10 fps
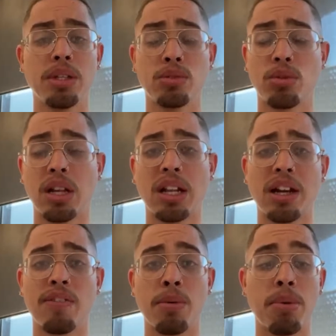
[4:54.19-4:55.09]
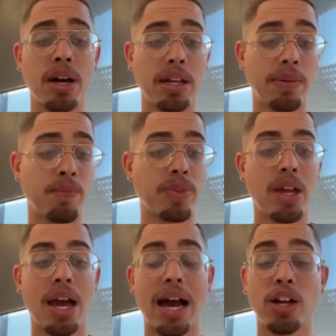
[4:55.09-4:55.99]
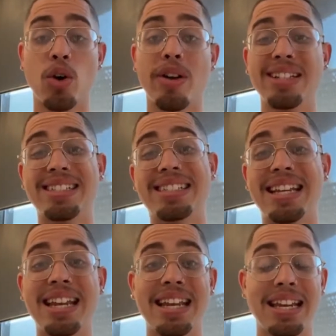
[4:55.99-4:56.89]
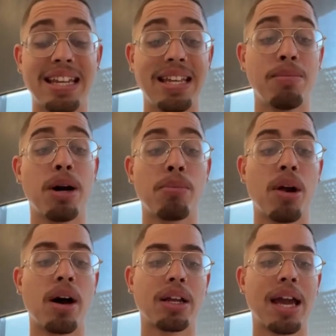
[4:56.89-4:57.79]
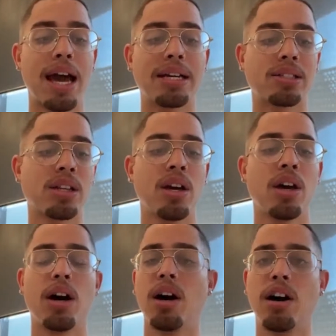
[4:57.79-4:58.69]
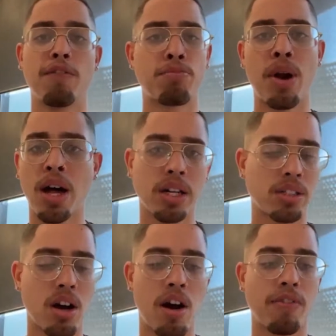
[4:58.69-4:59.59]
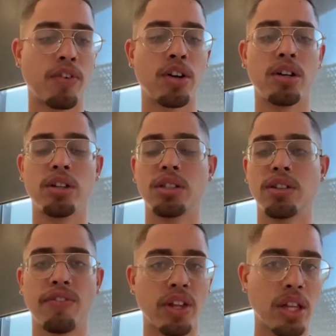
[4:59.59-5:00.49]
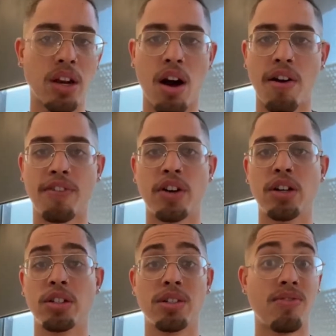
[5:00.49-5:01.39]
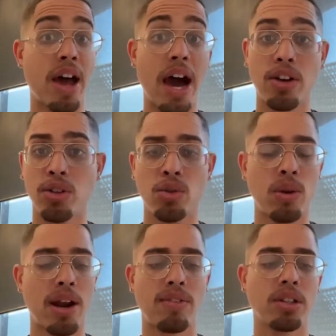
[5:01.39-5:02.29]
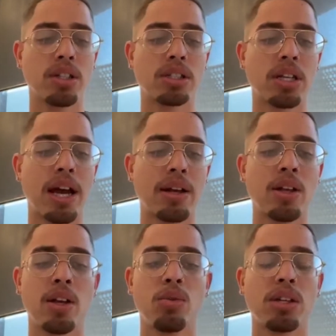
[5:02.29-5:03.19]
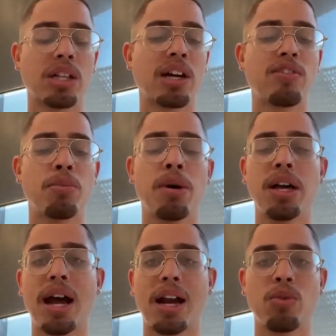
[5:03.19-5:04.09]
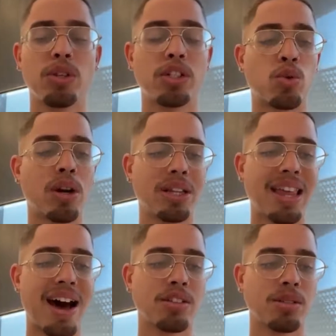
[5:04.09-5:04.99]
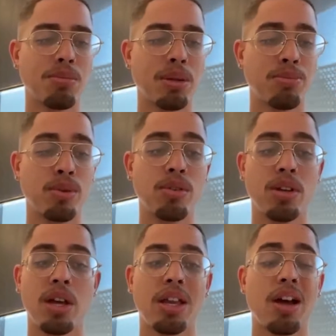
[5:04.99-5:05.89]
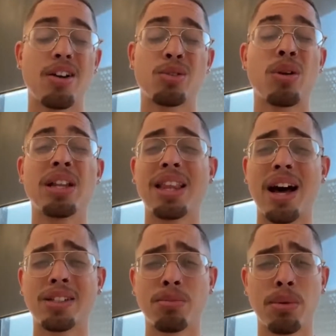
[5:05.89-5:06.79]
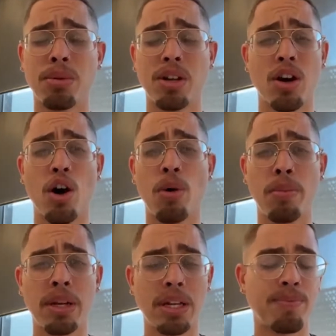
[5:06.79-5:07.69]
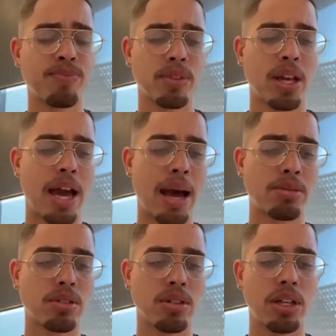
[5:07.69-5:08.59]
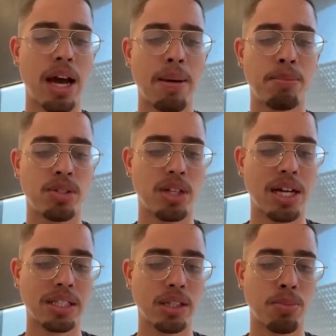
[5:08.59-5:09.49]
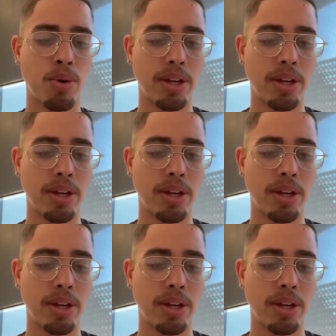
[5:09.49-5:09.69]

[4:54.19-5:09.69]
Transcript: means with the click of a button, I can go ahead and send an email broadcast of product offers, affiliate offers, value, whatever it looks like. With the click of a button, I can 20,000 people. Now, are 20,000 people gonna open it? Absolutely not, but you guys get the